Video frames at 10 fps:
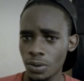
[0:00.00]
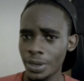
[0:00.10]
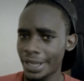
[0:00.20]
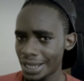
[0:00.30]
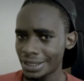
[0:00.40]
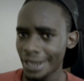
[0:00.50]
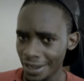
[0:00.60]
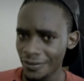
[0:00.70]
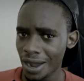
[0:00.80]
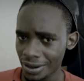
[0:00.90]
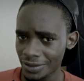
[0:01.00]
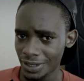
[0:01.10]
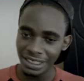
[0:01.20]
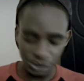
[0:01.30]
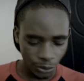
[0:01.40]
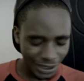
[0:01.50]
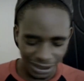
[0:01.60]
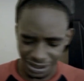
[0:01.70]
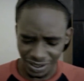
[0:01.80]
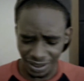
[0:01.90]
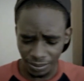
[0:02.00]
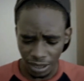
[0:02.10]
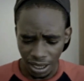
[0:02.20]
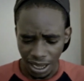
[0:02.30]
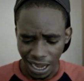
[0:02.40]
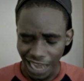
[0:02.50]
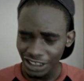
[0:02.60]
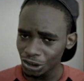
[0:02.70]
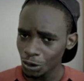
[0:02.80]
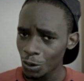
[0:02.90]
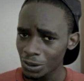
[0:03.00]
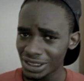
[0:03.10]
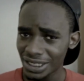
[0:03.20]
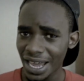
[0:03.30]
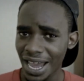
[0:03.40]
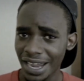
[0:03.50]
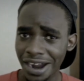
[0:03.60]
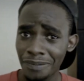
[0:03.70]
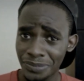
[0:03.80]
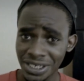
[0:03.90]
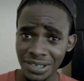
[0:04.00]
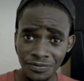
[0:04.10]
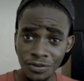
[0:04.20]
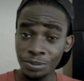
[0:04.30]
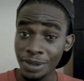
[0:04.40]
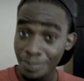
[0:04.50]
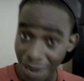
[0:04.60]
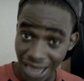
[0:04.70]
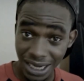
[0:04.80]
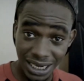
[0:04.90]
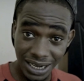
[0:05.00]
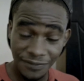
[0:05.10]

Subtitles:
then we got the F out of there. So here's the thing, I saw this guy hopped in from the back,